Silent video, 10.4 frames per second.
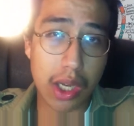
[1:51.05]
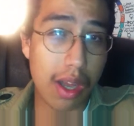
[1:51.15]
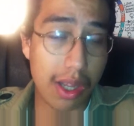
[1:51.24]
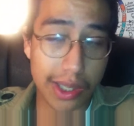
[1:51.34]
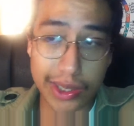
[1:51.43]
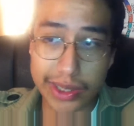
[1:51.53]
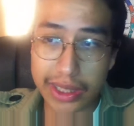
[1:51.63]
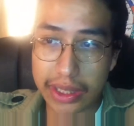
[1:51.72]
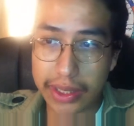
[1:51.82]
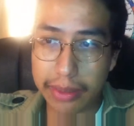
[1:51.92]
All in good
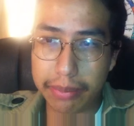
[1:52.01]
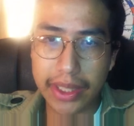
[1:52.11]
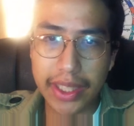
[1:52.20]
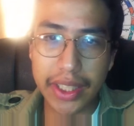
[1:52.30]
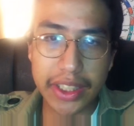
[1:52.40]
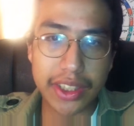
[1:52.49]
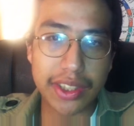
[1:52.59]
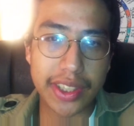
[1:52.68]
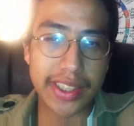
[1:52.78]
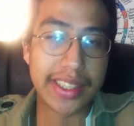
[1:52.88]
time, each
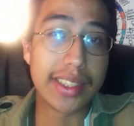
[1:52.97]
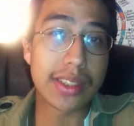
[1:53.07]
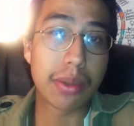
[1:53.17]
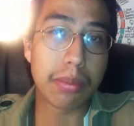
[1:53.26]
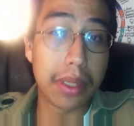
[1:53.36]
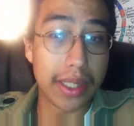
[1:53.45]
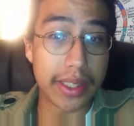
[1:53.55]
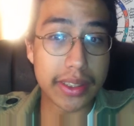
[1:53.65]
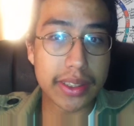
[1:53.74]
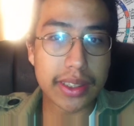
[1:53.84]
thing in its own
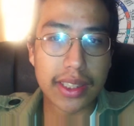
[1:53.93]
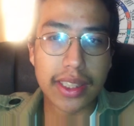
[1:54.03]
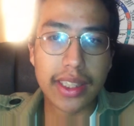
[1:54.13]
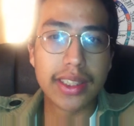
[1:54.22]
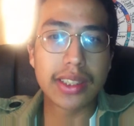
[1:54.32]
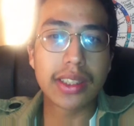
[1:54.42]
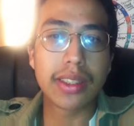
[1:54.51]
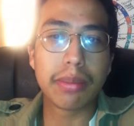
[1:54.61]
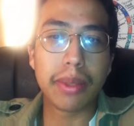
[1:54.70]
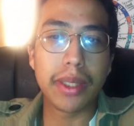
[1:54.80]
place. This
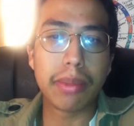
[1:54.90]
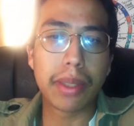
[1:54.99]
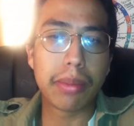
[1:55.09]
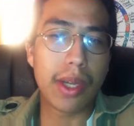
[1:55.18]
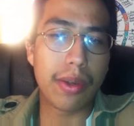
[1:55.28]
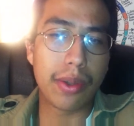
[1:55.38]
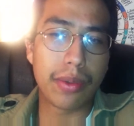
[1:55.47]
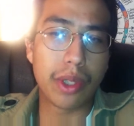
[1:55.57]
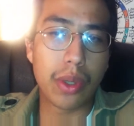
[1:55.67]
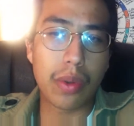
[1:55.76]
could be my motto,
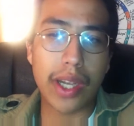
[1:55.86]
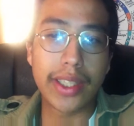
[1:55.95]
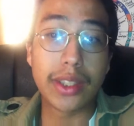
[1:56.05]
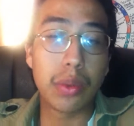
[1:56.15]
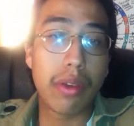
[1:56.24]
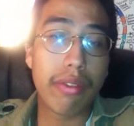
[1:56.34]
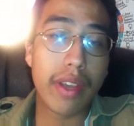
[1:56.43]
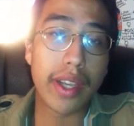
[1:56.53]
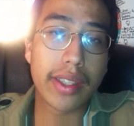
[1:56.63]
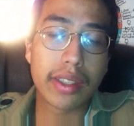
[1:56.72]
though I do
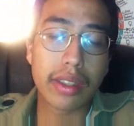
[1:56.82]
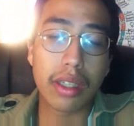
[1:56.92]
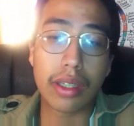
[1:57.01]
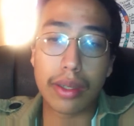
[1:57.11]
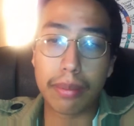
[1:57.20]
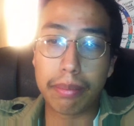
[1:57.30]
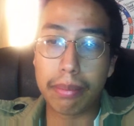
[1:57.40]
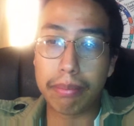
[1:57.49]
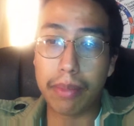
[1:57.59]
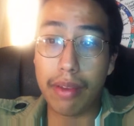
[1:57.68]
affect of
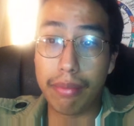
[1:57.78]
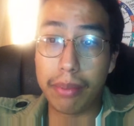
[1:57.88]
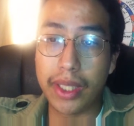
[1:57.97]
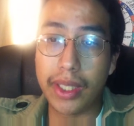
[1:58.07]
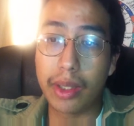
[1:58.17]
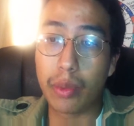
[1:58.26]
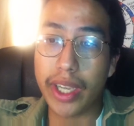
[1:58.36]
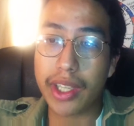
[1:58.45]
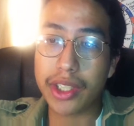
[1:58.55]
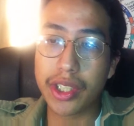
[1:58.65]
being
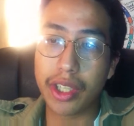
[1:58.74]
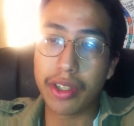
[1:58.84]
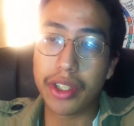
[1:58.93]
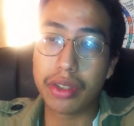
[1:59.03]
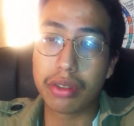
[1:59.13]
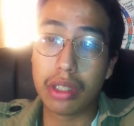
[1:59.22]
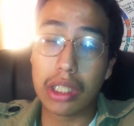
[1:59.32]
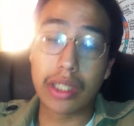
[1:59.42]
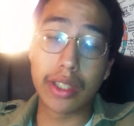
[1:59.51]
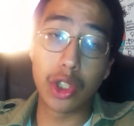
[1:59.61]
reactionary
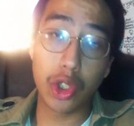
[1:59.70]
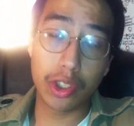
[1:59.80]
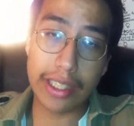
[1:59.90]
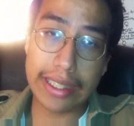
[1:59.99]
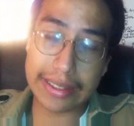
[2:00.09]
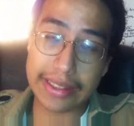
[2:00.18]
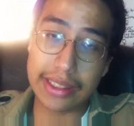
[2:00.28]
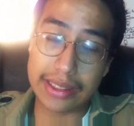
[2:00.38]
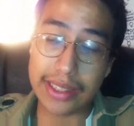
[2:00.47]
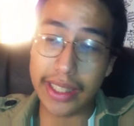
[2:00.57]
and good at
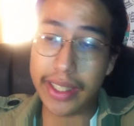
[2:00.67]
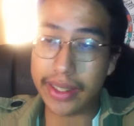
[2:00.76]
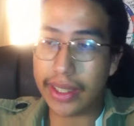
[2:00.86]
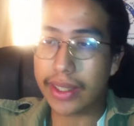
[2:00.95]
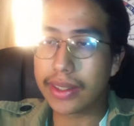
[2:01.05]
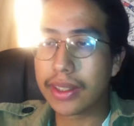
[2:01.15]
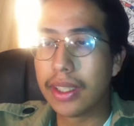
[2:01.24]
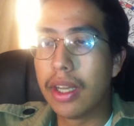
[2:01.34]
saying that.